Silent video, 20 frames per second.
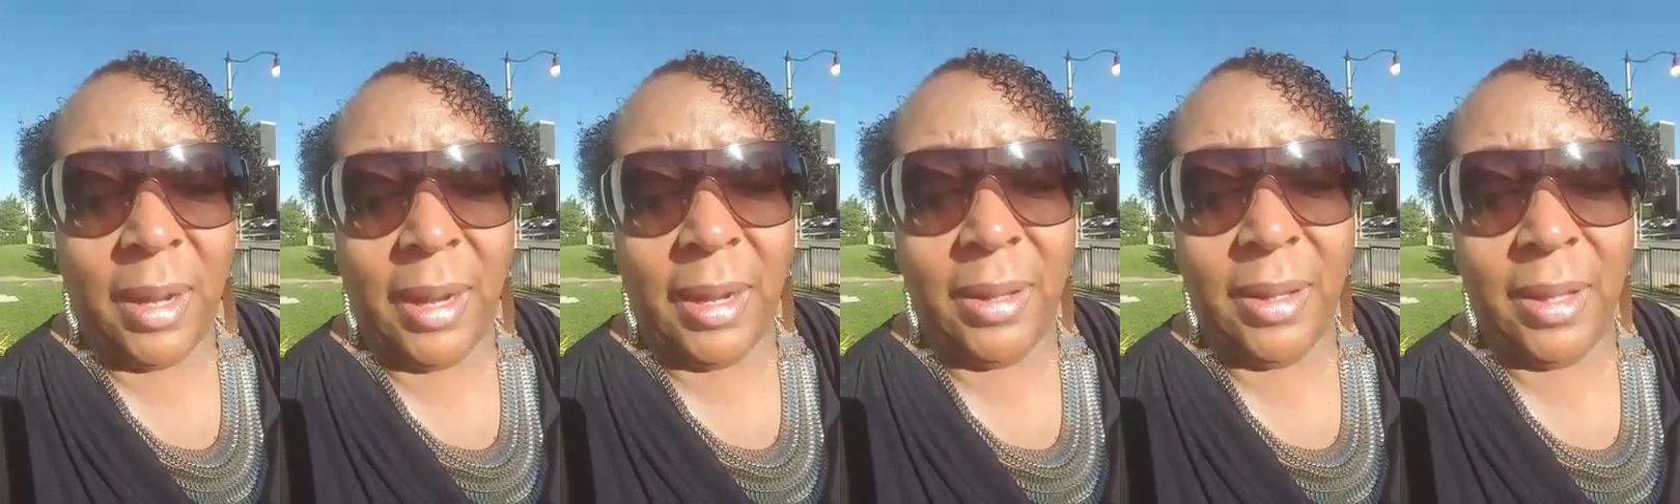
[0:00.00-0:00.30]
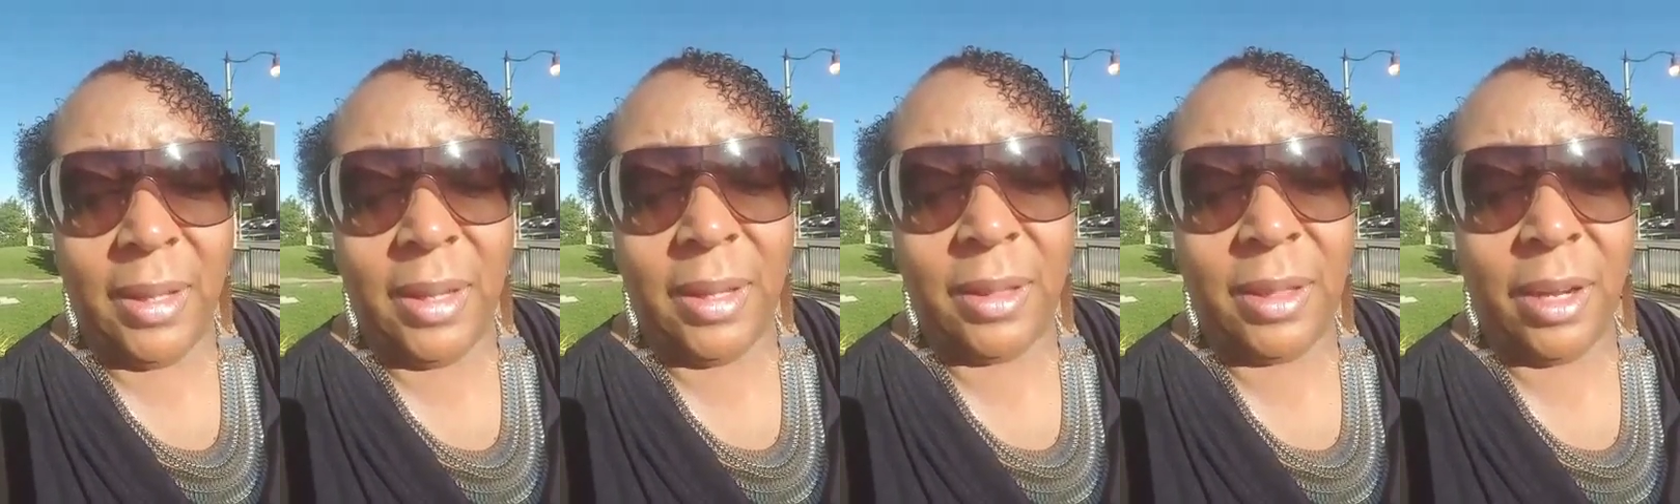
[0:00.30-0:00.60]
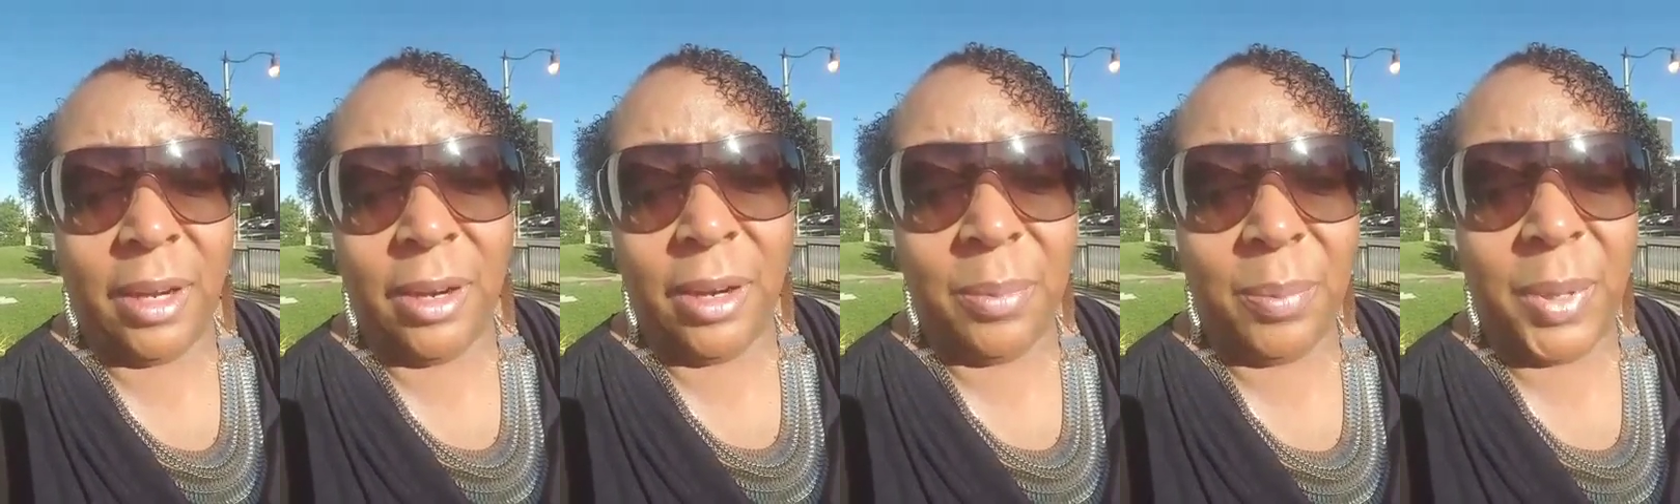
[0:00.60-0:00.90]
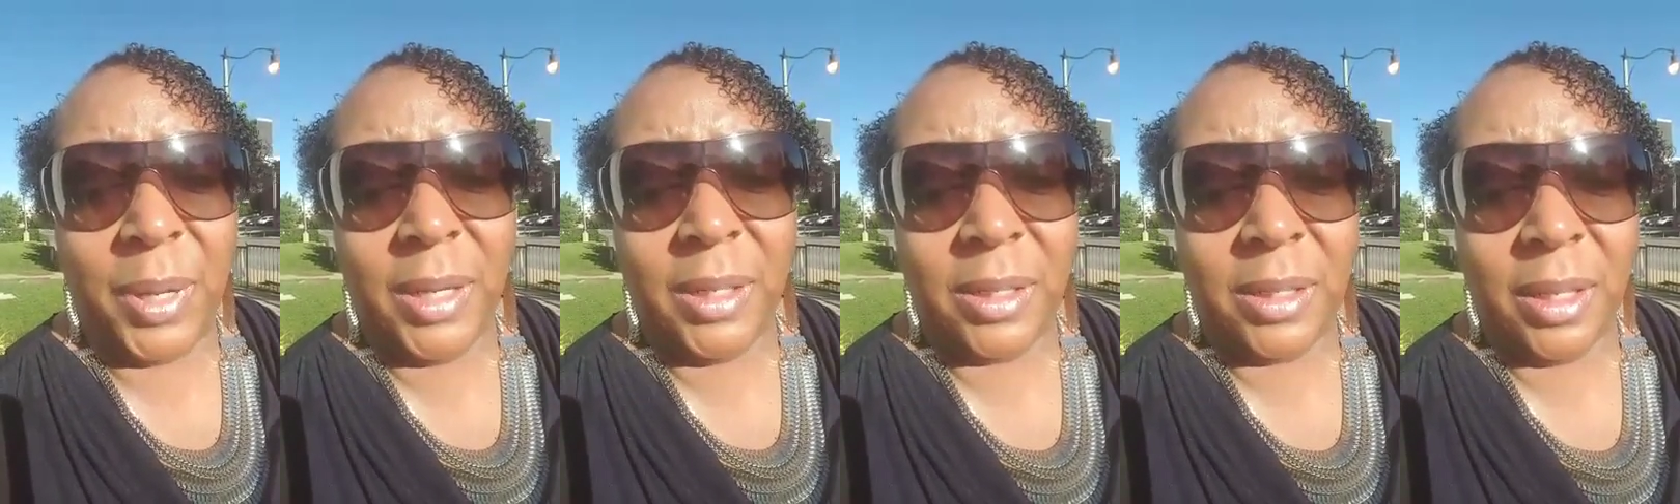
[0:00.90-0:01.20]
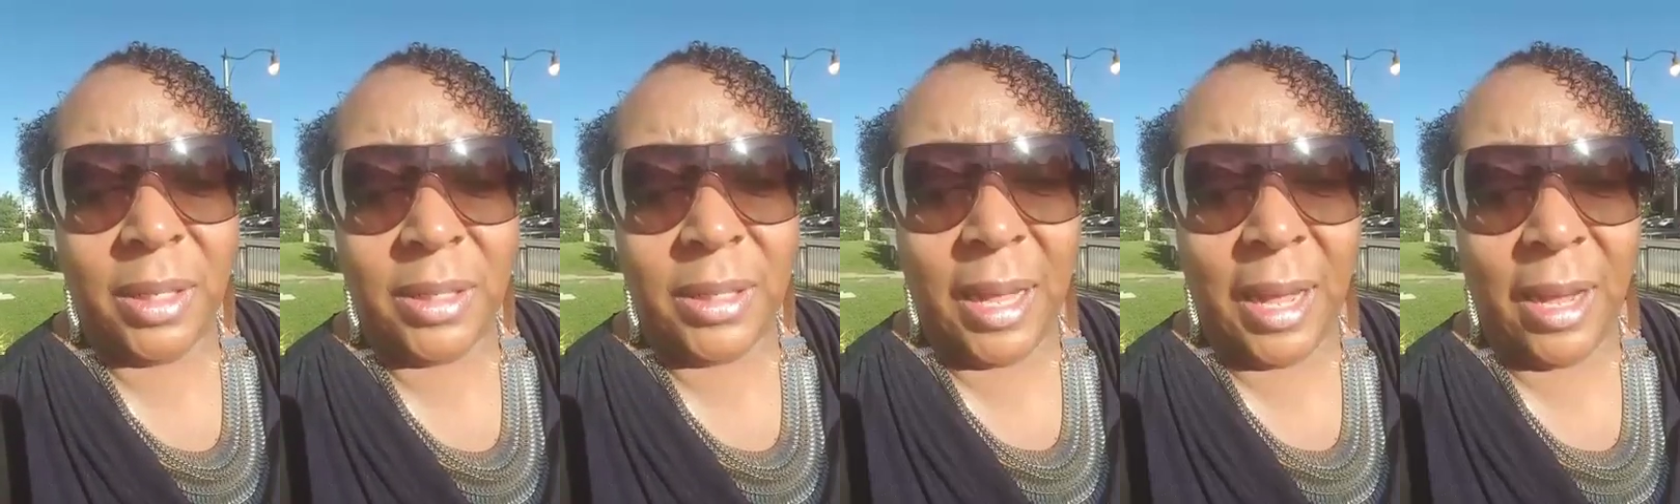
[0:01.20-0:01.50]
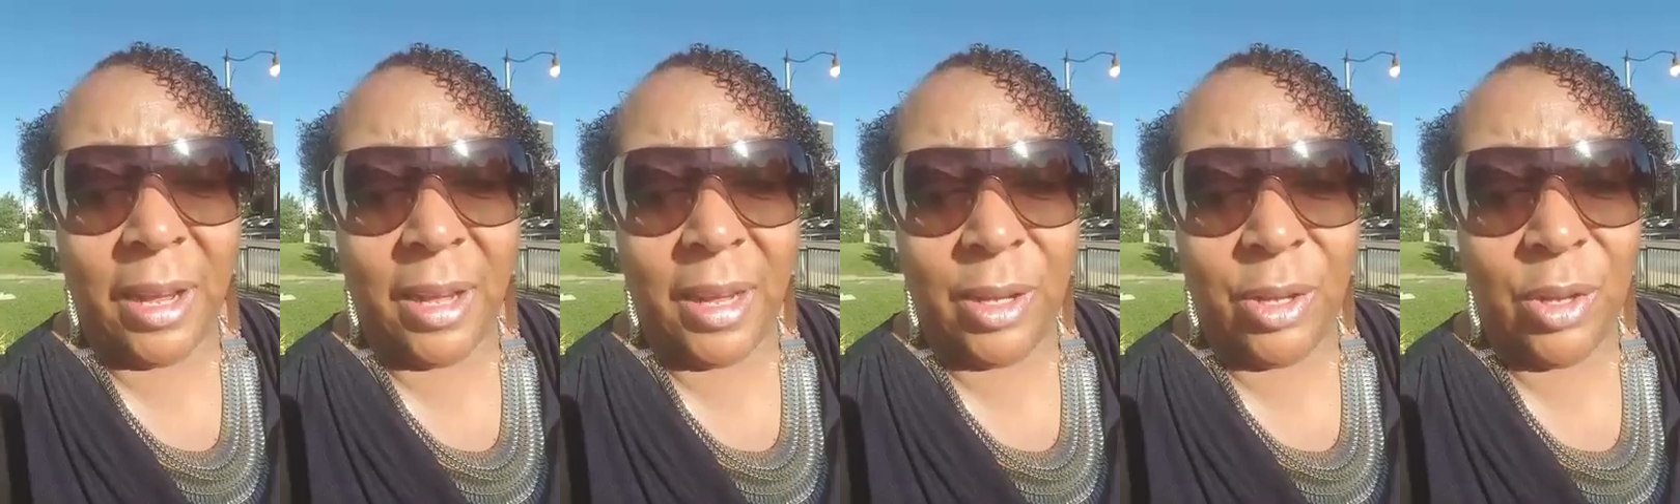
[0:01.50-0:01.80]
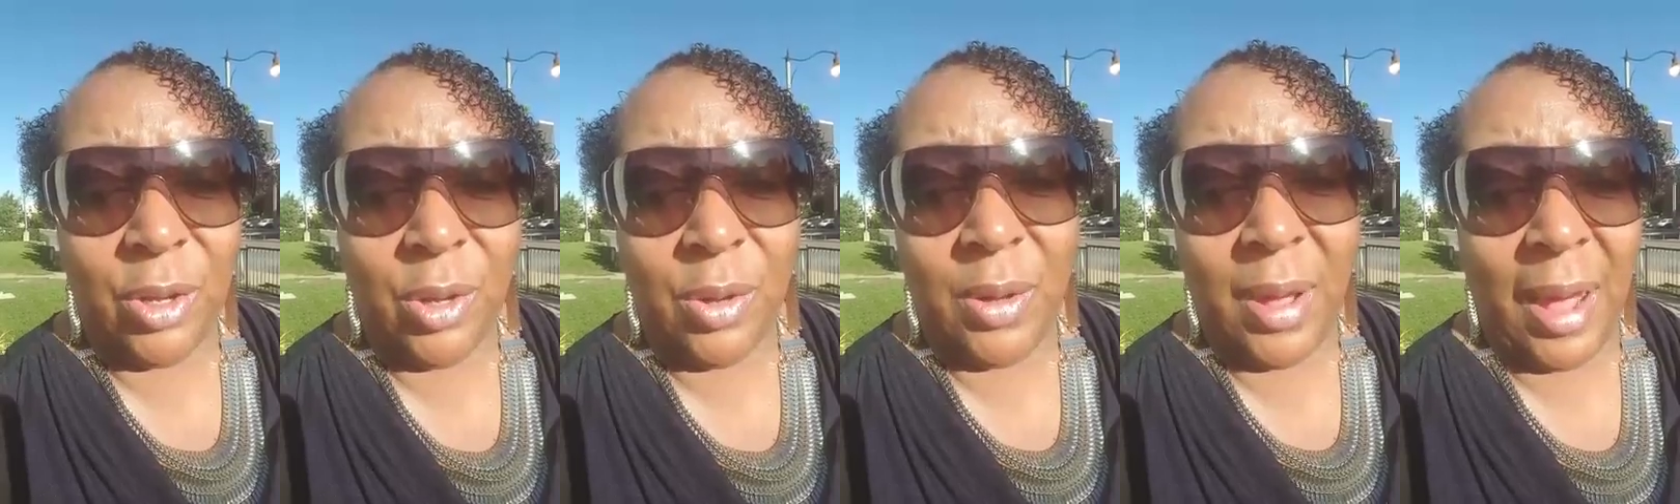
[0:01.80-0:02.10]
And then the third piece is
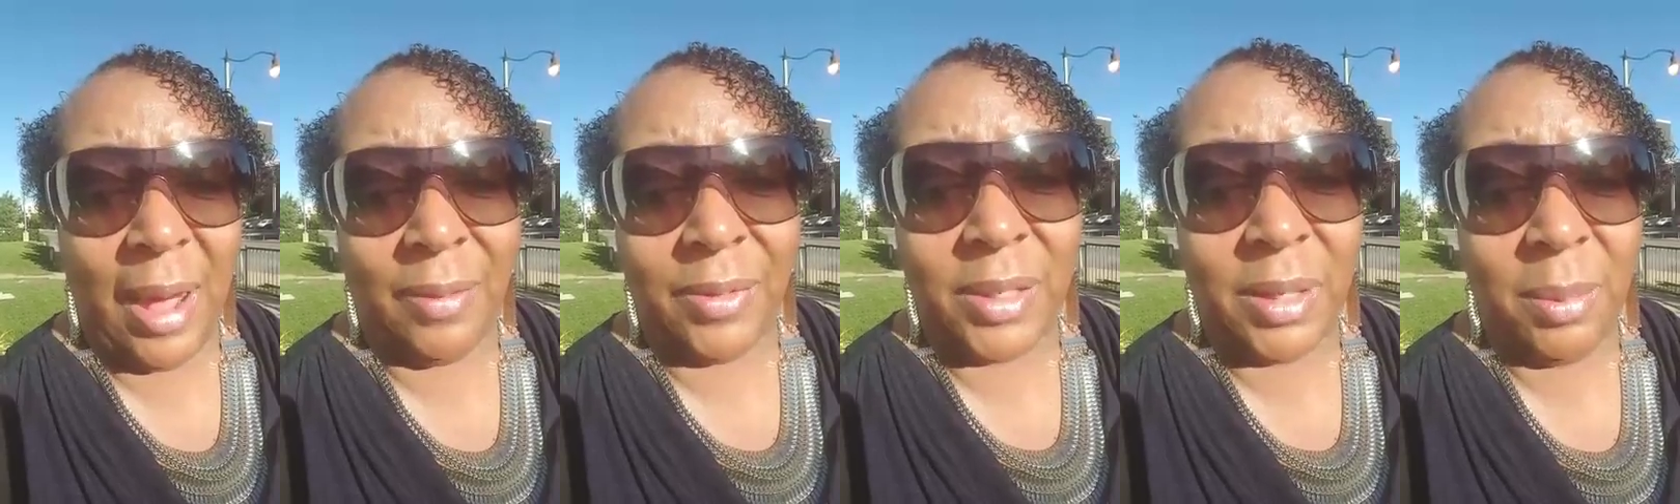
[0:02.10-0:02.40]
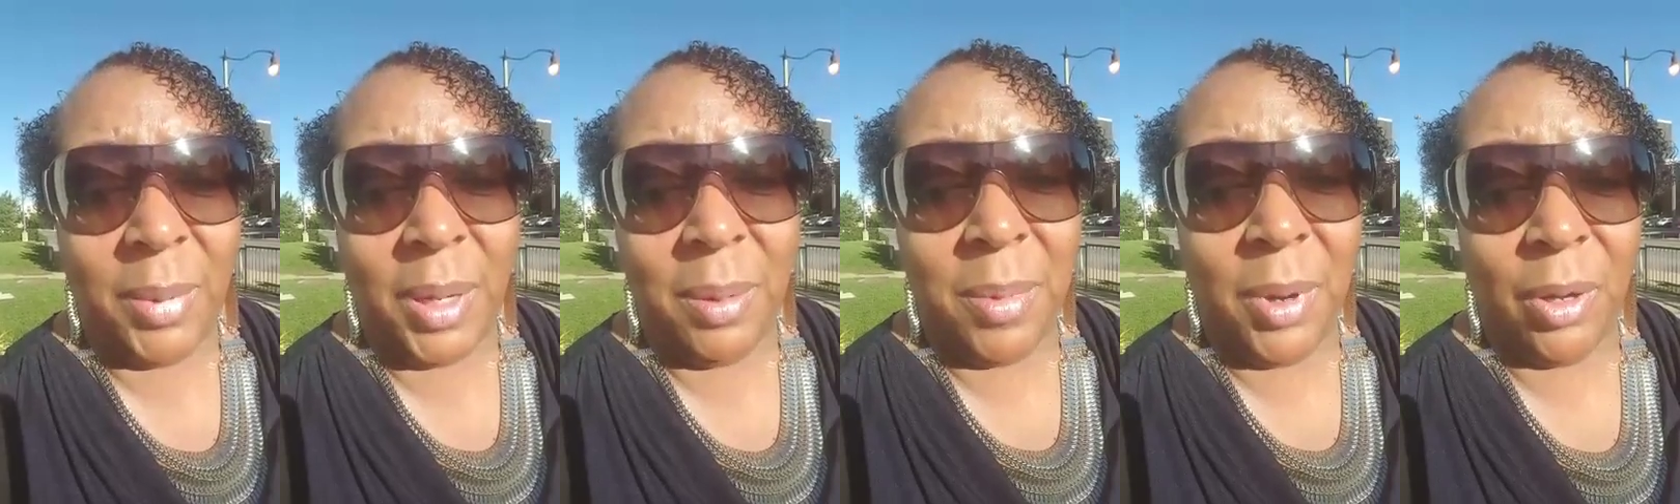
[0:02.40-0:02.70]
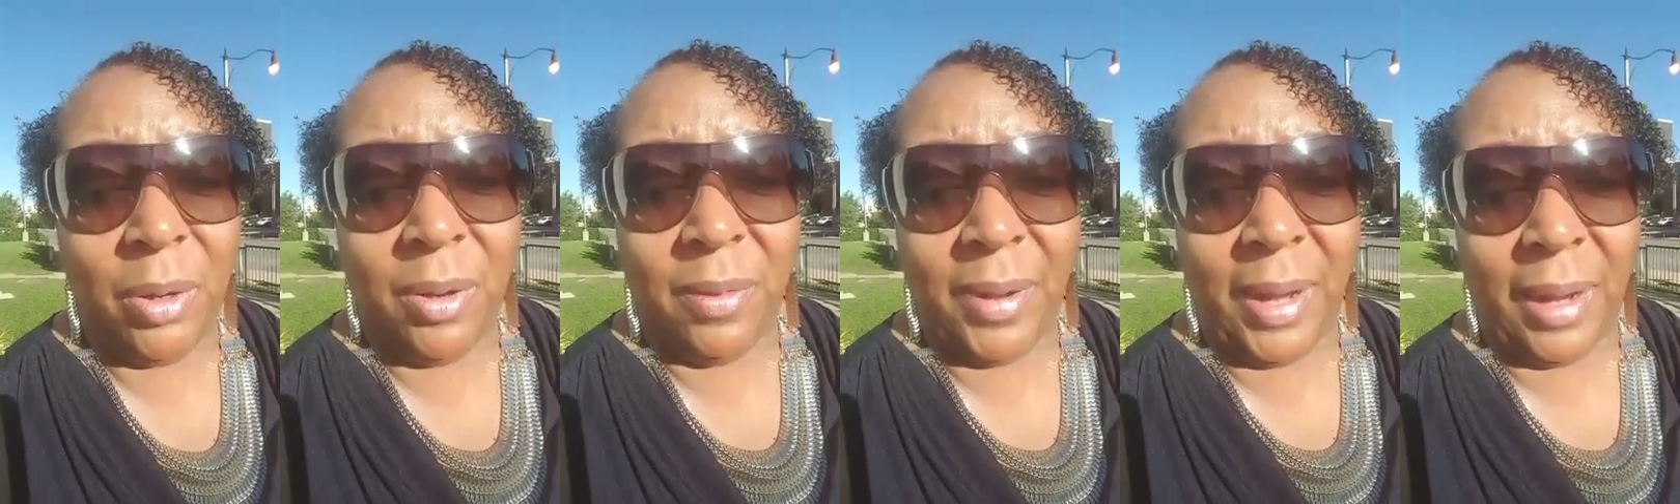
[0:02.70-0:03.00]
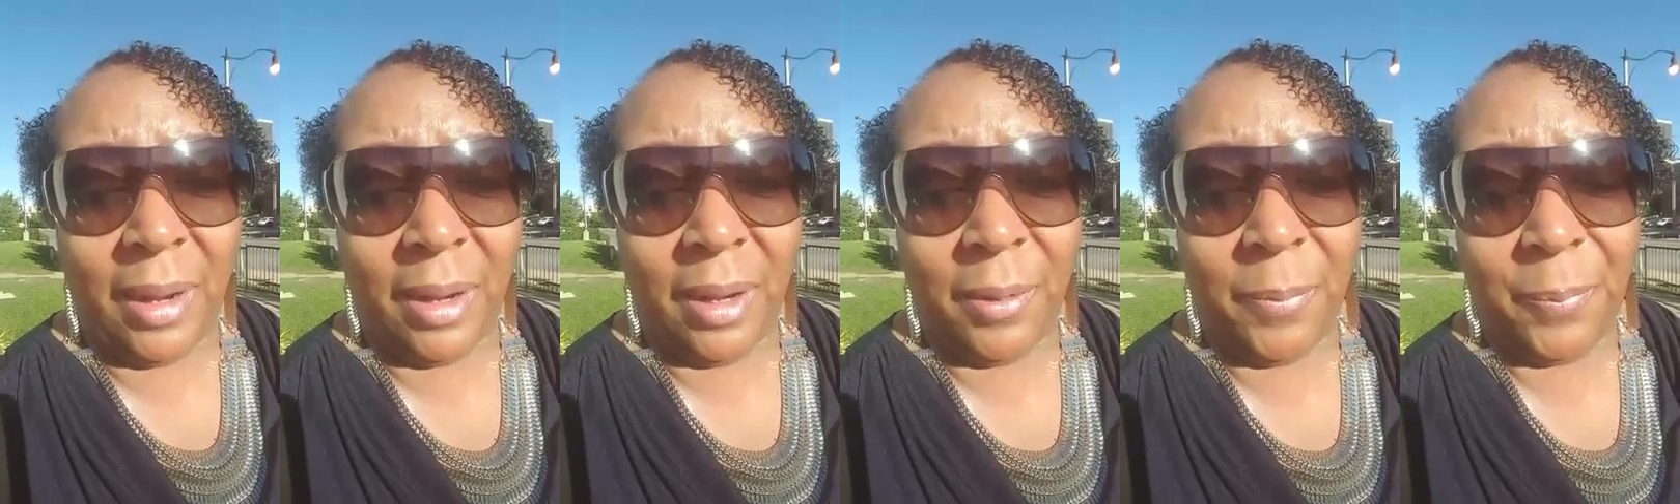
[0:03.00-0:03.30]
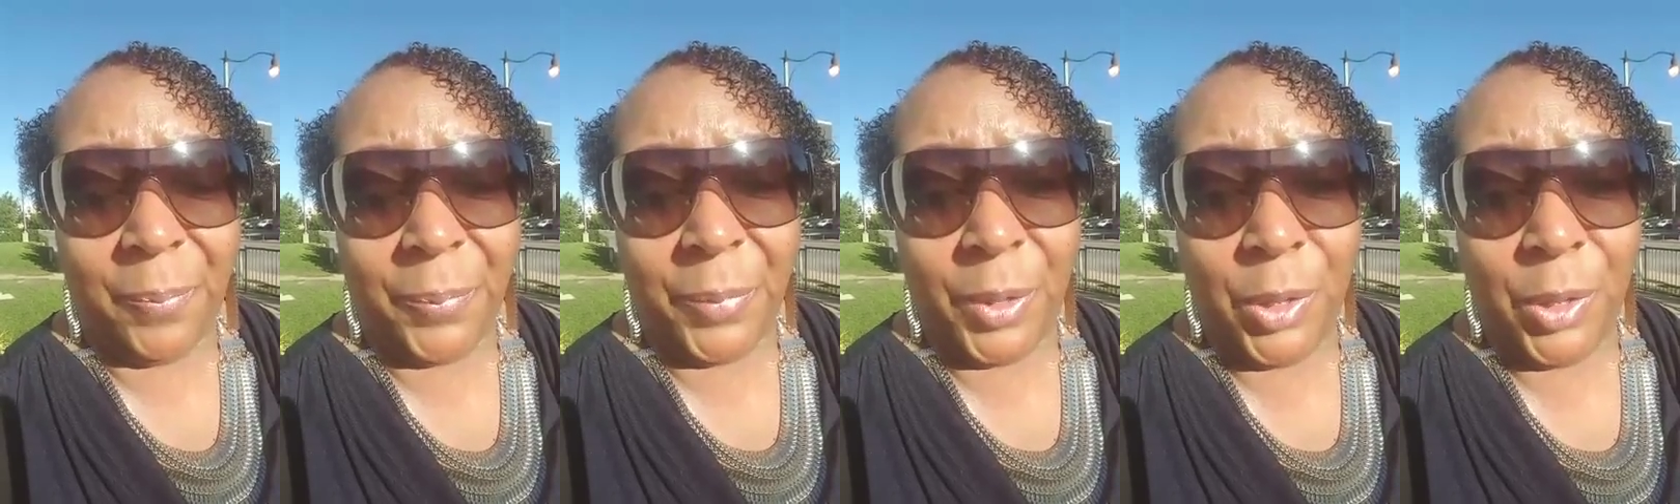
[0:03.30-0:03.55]
that you have to be motivated.